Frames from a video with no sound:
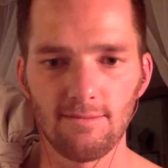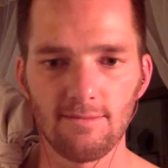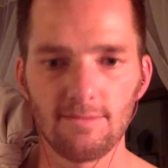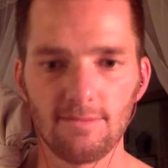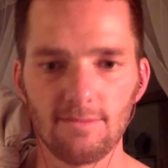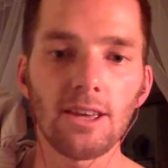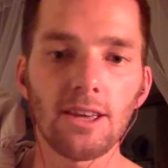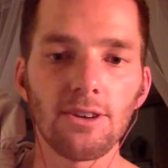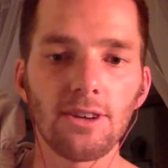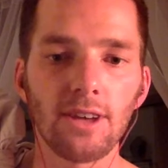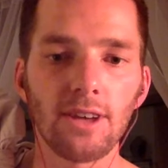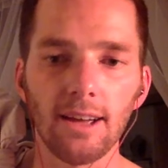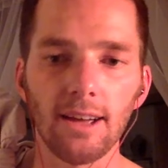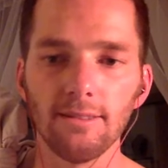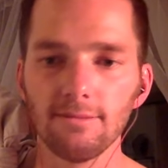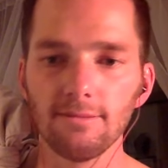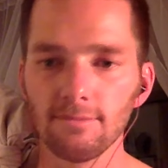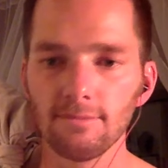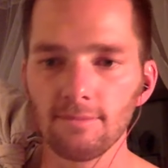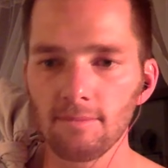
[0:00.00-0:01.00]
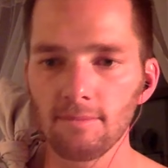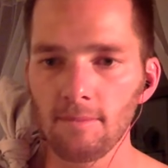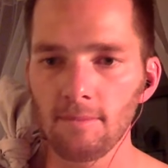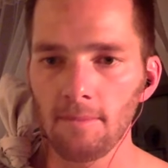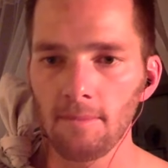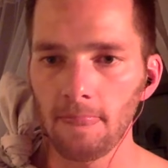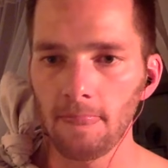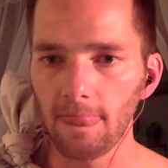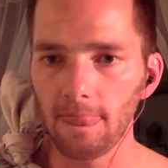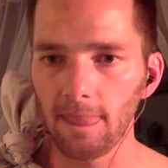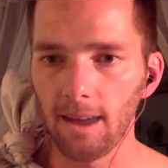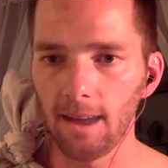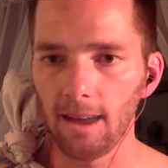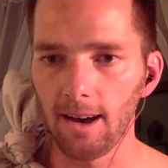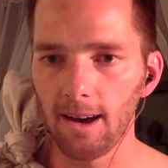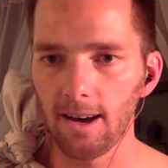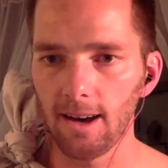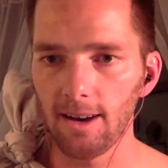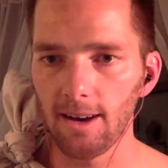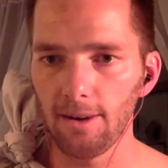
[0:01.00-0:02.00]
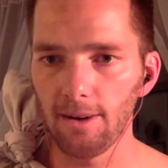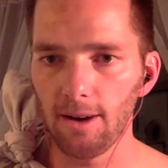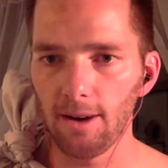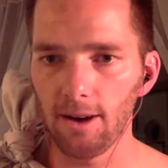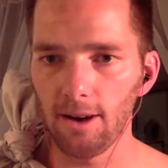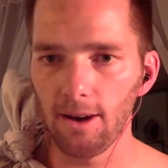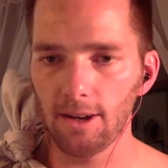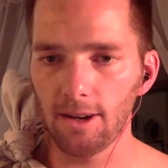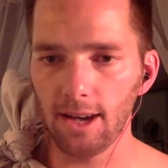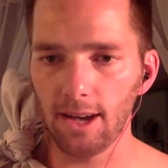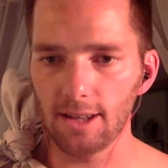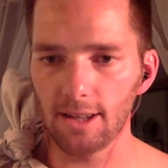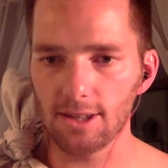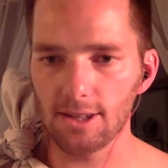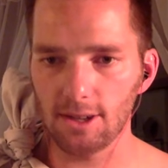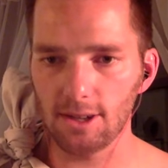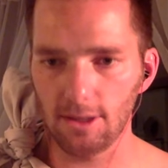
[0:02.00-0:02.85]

Thank you, Kate. Okay, so